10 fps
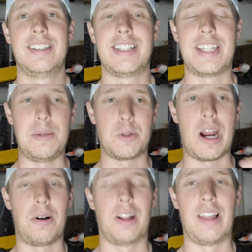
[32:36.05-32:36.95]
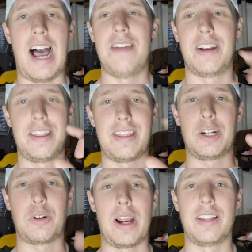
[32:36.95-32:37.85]
to keep trout alive, and I
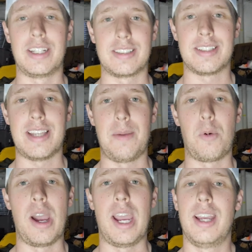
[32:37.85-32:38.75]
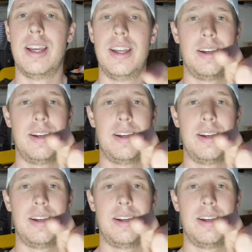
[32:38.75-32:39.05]
think grayling's the same way.